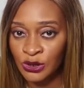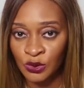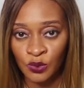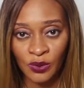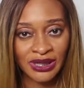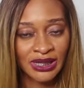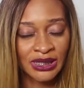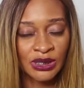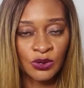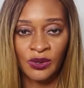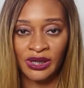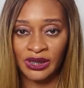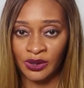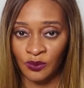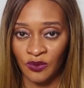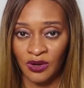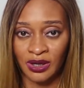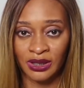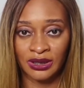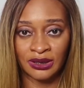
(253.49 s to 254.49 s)

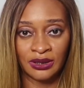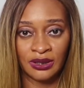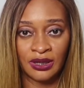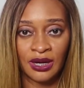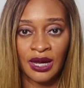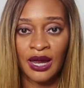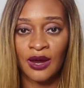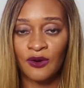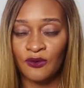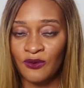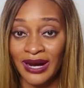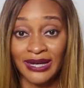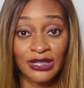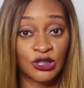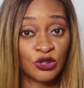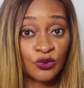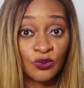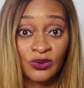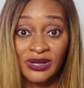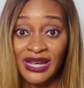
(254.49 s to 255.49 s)
2021, right?
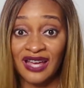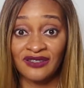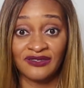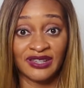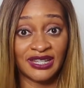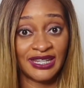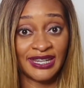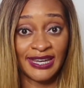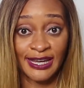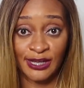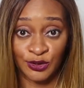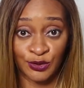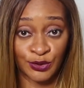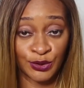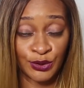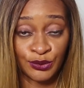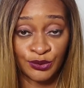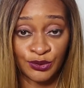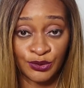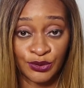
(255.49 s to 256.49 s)
You don't have any
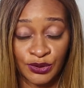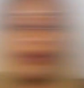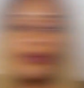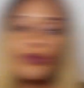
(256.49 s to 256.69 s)
excuse.